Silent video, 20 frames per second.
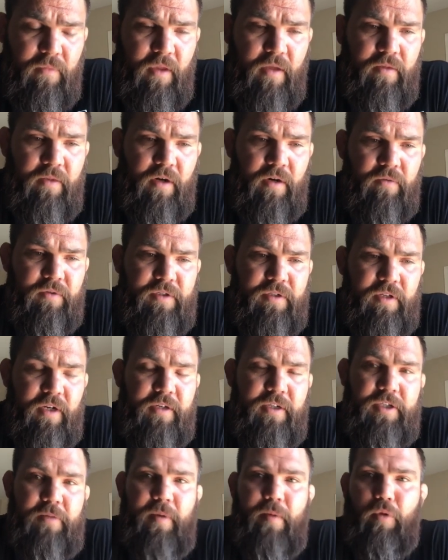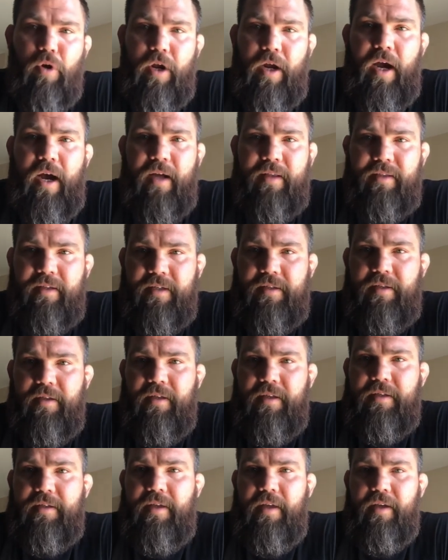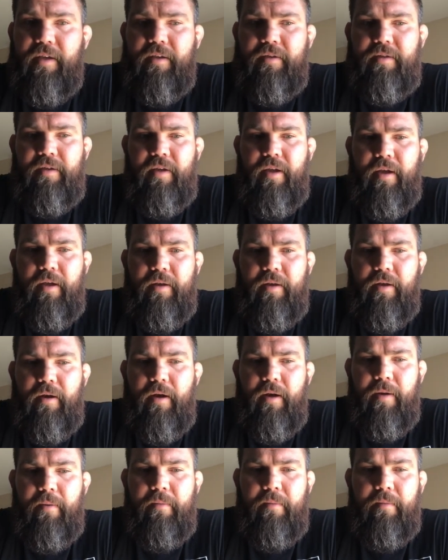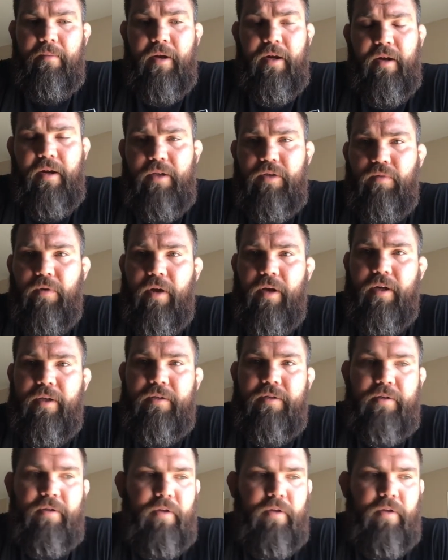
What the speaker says: There needs to be more context to these things. And, but it is what it is.